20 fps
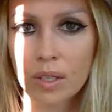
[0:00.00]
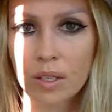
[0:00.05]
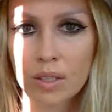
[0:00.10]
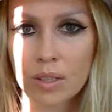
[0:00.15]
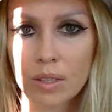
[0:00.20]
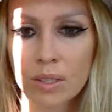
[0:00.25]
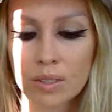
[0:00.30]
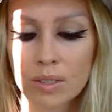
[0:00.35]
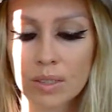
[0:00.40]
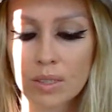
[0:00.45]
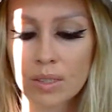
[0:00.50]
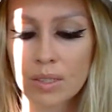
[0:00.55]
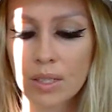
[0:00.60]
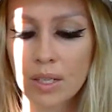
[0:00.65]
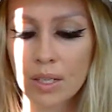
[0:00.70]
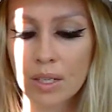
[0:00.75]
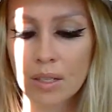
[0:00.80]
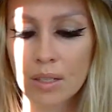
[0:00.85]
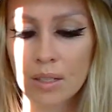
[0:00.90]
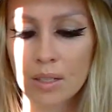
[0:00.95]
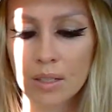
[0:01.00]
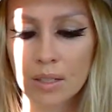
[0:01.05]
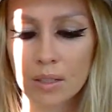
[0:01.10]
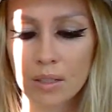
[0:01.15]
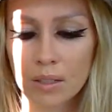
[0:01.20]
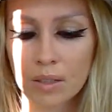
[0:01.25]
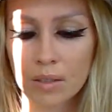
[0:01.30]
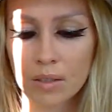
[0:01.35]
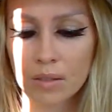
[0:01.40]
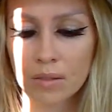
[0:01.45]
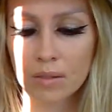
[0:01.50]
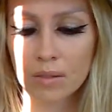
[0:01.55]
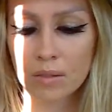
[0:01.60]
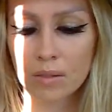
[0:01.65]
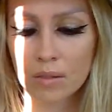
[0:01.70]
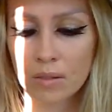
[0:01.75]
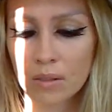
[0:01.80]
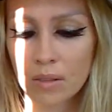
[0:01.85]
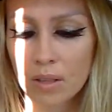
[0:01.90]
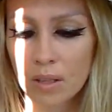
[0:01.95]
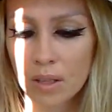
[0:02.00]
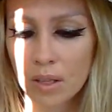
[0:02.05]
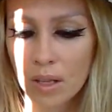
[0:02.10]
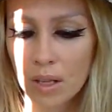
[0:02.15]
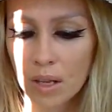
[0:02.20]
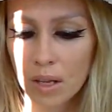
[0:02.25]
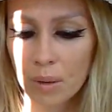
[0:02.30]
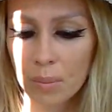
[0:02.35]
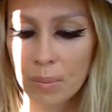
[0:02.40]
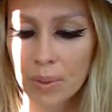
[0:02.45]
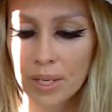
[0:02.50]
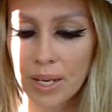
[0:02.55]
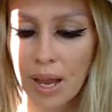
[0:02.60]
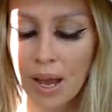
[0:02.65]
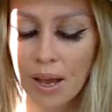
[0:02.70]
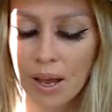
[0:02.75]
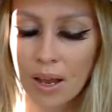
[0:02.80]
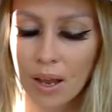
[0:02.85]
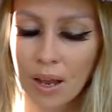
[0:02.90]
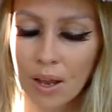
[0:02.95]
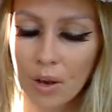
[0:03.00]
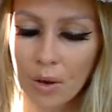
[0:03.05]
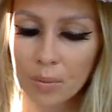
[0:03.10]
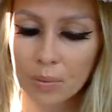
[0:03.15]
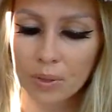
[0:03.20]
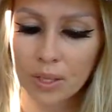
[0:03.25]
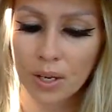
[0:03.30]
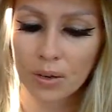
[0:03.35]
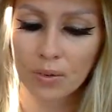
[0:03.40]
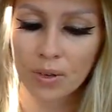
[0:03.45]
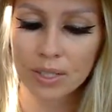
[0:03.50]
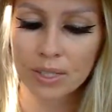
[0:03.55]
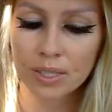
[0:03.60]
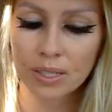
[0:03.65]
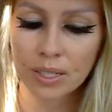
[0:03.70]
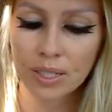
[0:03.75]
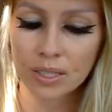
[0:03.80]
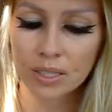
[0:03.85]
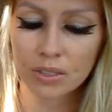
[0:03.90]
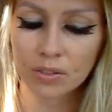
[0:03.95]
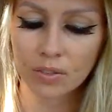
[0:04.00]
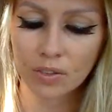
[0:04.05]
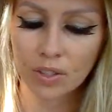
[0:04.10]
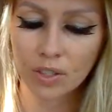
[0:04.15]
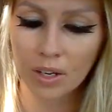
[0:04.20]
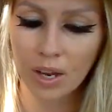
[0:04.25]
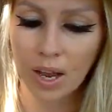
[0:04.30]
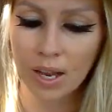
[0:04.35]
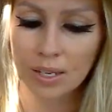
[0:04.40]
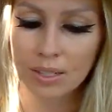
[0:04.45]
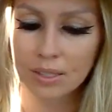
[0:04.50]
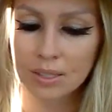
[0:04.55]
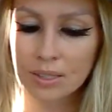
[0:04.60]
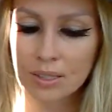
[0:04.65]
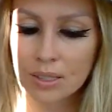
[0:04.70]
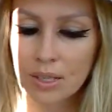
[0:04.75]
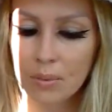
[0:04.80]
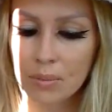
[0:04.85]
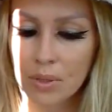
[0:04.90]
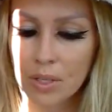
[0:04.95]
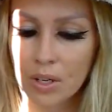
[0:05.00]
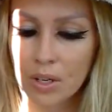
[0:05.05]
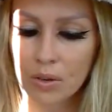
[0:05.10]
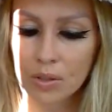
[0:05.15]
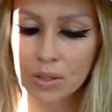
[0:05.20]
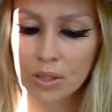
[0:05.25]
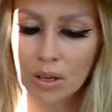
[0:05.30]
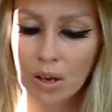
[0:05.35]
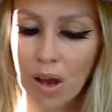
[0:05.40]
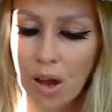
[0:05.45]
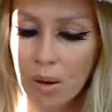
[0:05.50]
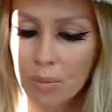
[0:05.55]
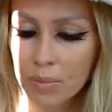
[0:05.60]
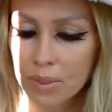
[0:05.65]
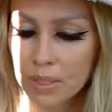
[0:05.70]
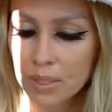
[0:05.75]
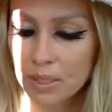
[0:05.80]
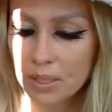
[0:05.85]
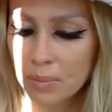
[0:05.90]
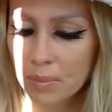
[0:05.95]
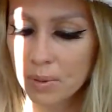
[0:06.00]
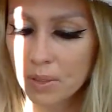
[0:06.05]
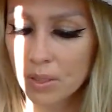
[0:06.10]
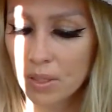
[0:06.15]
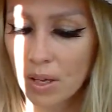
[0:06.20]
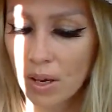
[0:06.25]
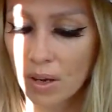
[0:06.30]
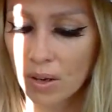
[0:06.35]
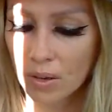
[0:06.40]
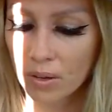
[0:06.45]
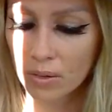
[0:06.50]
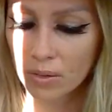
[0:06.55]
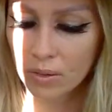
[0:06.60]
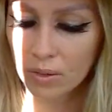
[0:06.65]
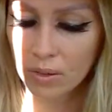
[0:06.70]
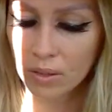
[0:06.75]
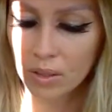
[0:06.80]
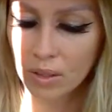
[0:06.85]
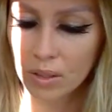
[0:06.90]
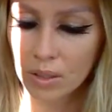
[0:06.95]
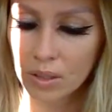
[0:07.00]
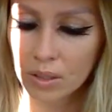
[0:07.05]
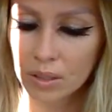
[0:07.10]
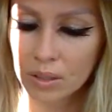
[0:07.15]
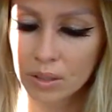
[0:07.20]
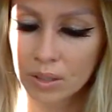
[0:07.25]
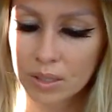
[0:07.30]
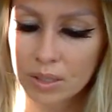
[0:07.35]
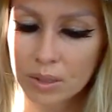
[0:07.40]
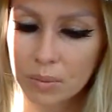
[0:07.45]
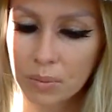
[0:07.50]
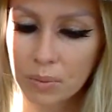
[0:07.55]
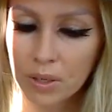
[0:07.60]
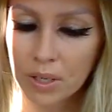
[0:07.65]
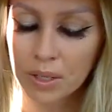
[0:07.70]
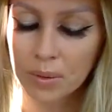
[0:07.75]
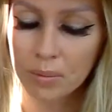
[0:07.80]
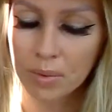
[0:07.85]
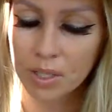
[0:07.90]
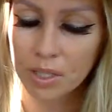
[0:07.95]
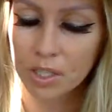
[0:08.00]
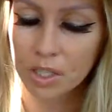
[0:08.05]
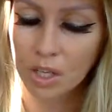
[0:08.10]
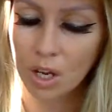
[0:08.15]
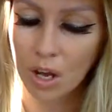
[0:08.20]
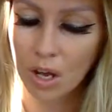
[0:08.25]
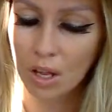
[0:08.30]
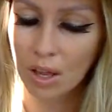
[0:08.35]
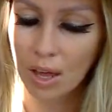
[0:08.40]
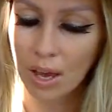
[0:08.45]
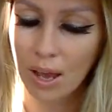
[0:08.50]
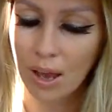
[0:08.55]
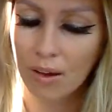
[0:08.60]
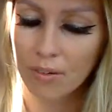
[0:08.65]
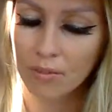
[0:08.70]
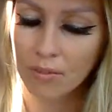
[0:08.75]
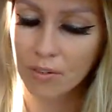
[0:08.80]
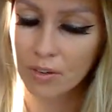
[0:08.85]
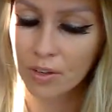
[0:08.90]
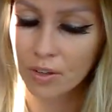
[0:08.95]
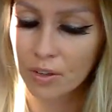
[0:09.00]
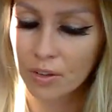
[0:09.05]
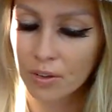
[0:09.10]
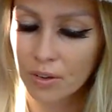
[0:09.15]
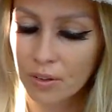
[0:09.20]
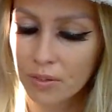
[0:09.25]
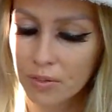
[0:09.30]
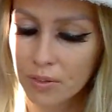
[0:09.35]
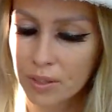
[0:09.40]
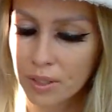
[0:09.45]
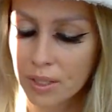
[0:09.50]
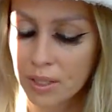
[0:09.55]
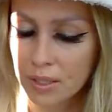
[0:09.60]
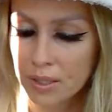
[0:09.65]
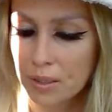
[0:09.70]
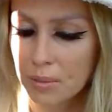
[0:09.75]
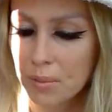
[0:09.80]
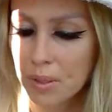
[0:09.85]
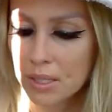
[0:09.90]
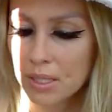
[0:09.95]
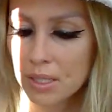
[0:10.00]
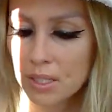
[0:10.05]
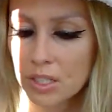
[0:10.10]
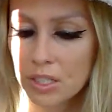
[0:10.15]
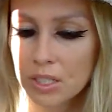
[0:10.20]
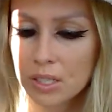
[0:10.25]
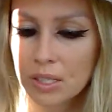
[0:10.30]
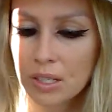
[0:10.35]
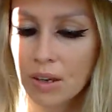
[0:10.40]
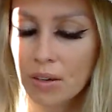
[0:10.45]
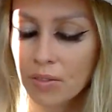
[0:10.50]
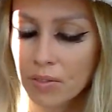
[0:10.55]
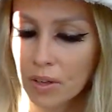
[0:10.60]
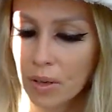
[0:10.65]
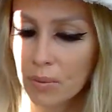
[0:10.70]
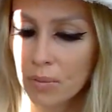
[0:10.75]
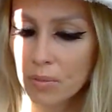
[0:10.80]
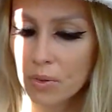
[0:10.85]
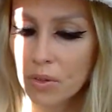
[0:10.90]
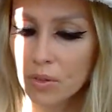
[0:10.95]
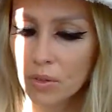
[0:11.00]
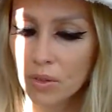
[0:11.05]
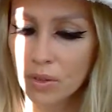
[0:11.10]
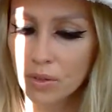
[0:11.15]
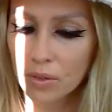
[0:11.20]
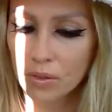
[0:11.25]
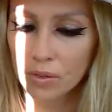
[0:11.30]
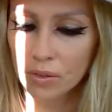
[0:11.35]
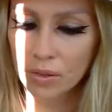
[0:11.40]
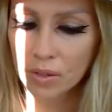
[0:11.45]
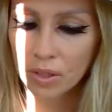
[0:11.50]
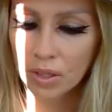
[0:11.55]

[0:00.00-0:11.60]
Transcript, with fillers: let's see. But yeah, I hope that resonates for you guys. Let me know in the comments below. That's pretty much all I have for you. I feel like the messages have come through.